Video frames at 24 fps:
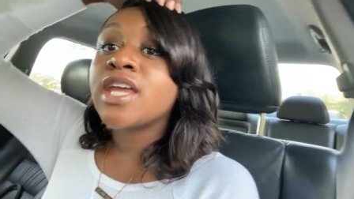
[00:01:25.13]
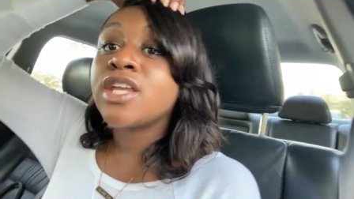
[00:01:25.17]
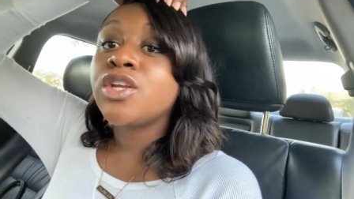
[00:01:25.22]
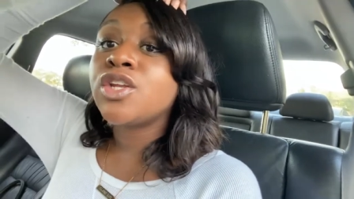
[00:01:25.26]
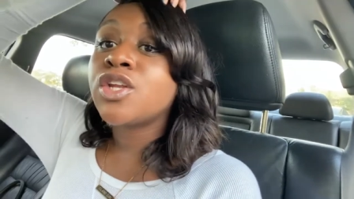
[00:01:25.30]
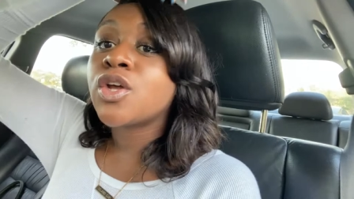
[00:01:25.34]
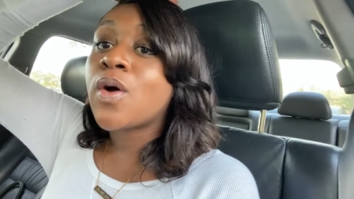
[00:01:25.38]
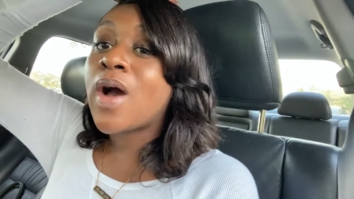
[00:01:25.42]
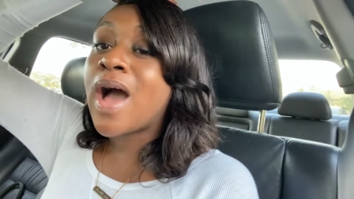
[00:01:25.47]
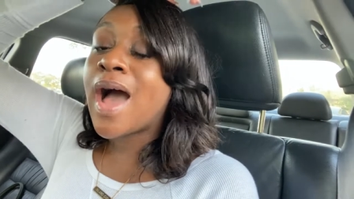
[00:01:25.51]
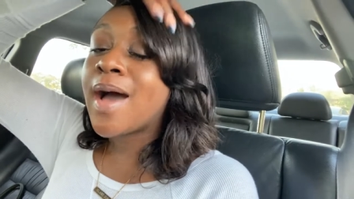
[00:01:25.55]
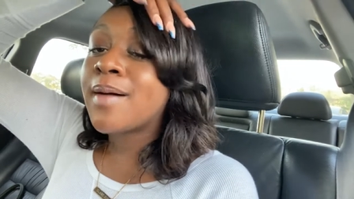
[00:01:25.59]
And
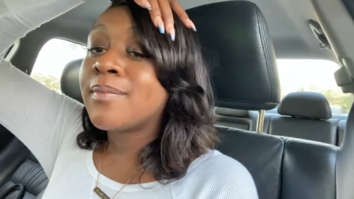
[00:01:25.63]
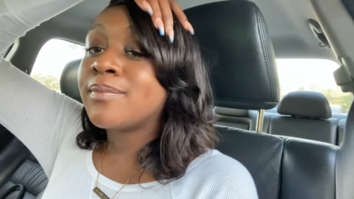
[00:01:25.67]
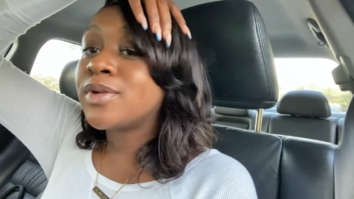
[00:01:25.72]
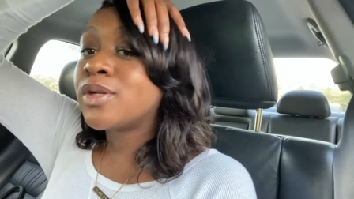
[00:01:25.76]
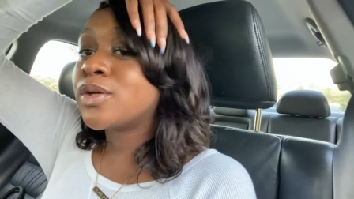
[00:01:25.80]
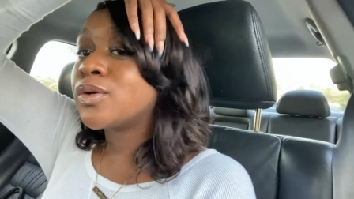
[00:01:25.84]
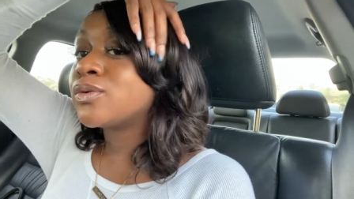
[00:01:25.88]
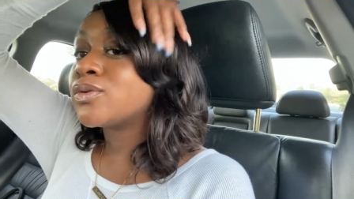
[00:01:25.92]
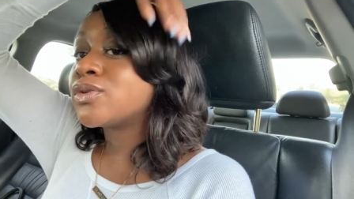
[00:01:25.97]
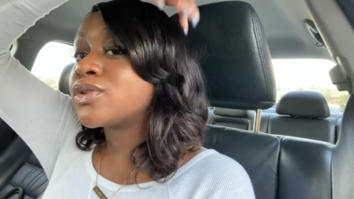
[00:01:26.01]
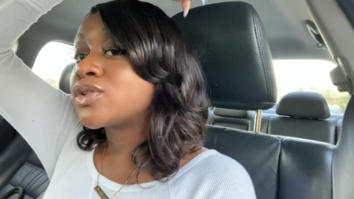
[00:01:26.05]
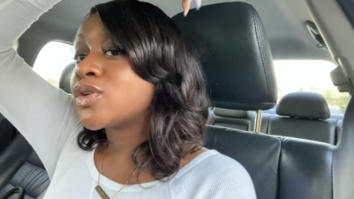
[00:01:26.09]
you know,
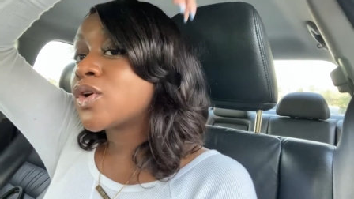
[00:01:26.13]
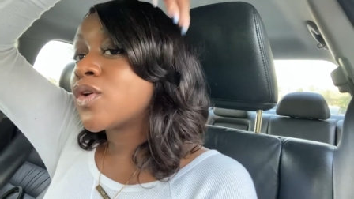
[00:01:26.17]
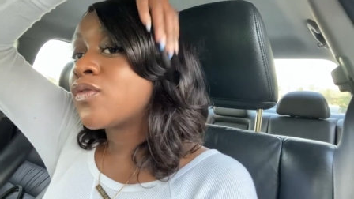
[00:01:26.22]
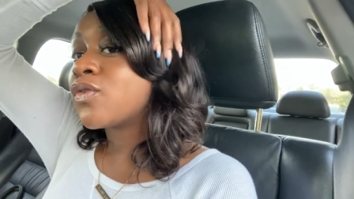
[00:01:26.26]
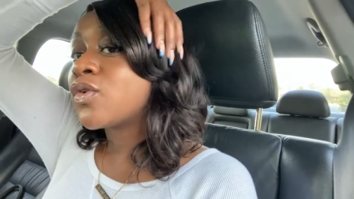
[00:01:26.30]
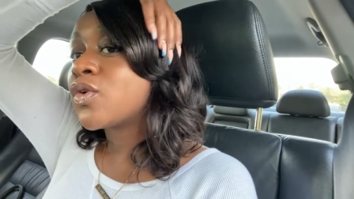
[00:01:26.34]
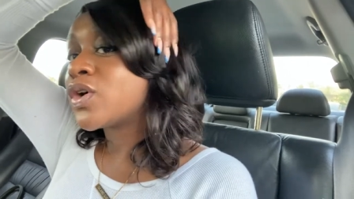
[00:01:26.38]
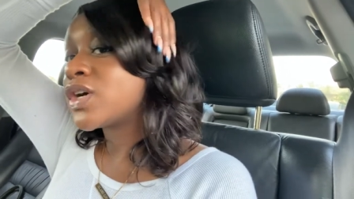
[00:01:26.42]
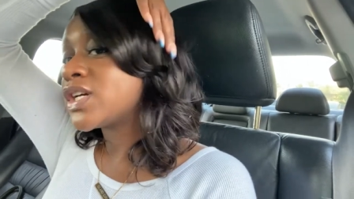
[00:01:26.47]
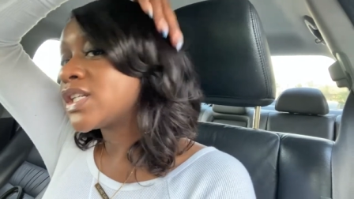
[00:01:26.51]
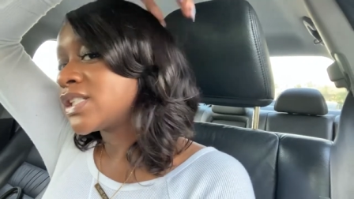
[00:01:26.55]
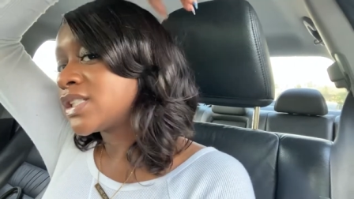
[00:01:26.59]
I'm new, so
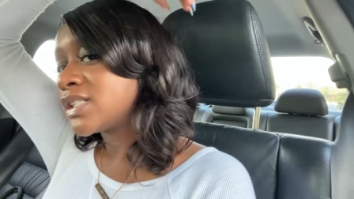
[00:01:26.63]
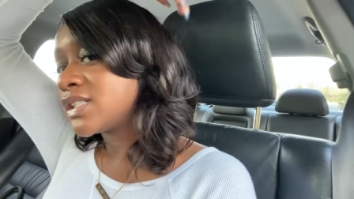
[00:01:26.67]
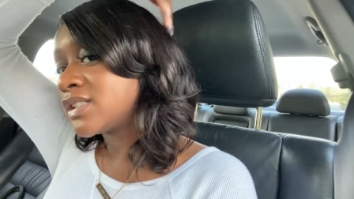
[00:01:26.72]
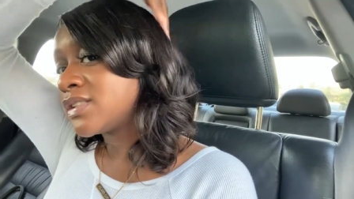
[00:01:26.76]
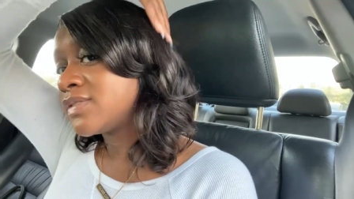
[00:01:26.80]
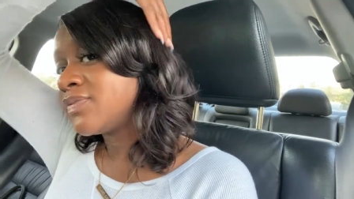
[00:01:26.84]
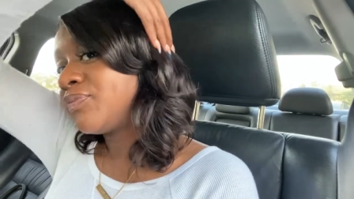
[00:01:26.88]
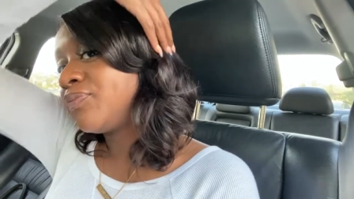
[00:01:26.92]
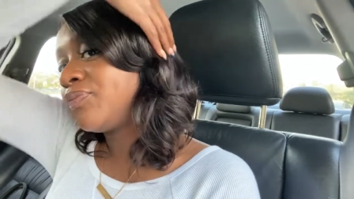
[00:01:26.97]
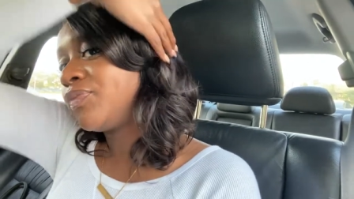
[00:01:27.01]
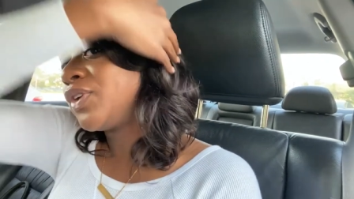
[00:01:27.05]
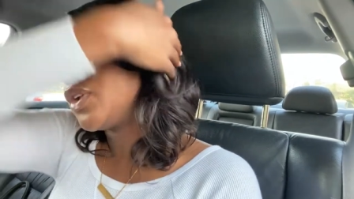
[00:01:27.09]
of course
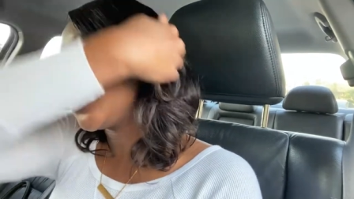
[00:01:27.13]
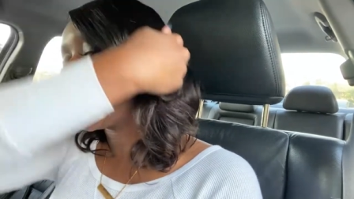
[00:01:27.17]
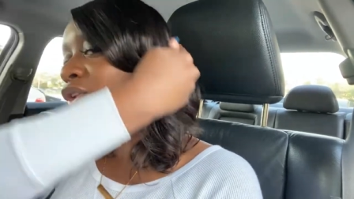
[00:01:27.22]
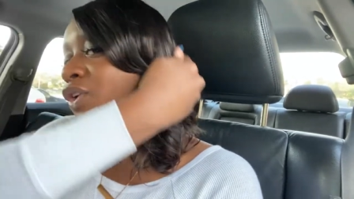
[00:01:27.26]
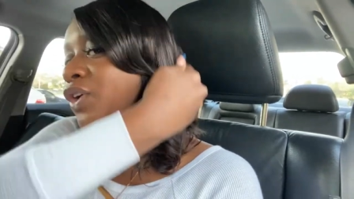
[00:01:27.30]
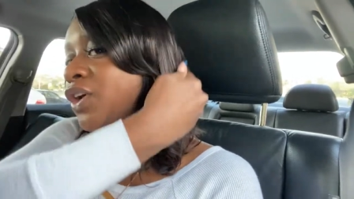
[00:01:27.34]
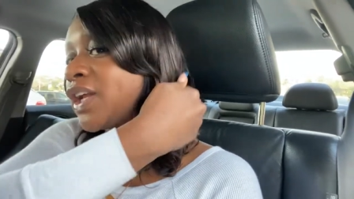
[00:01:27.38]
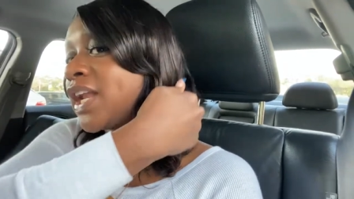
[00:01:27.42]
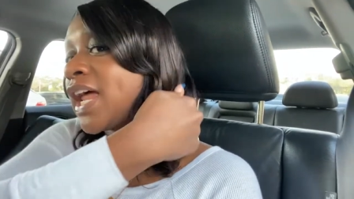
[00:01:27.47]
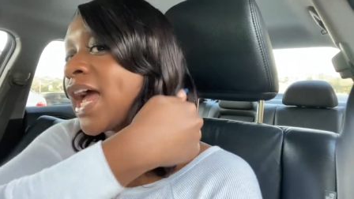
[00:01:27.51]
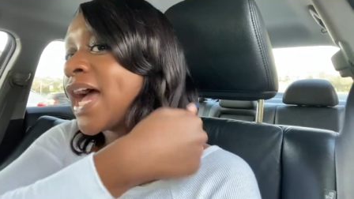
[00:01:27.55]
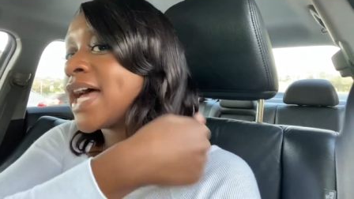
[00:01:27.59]
you know,
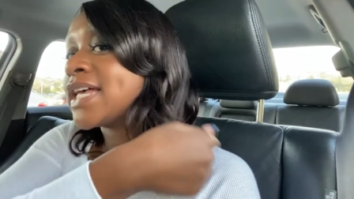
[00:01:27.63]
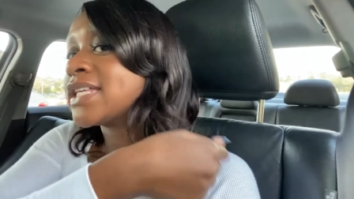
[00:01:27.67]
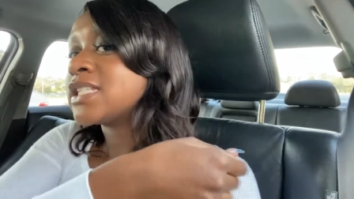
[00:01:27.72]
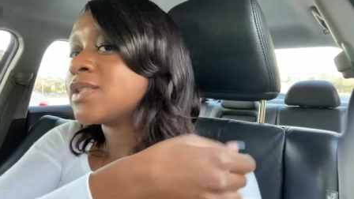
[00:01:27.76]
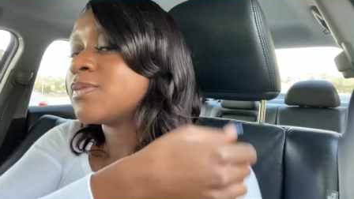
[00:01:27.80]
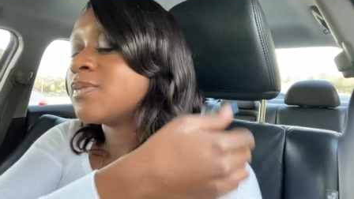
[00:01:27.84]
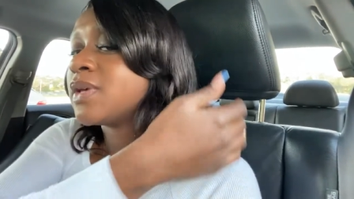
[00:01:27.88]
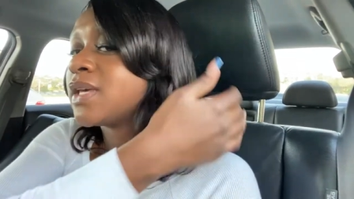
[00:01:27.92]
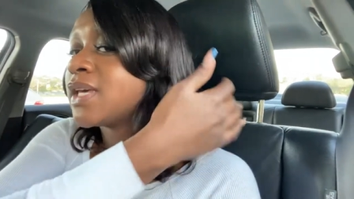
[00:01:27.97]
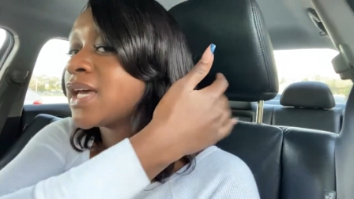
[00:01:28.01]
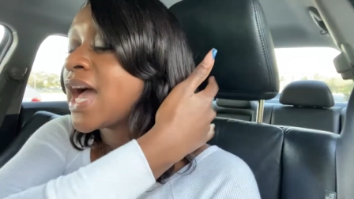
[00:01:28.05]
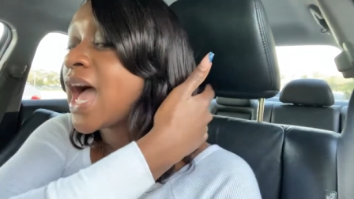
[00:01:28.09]
they're gonna
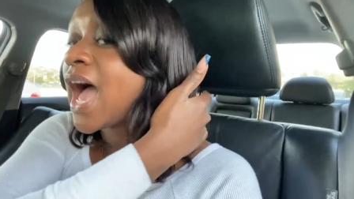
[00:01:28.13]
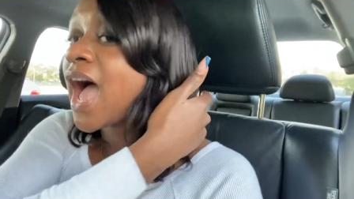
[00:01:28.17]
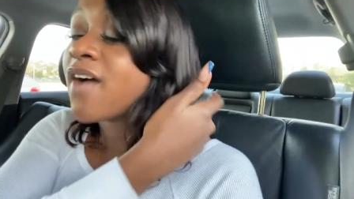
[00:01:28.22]
ask me.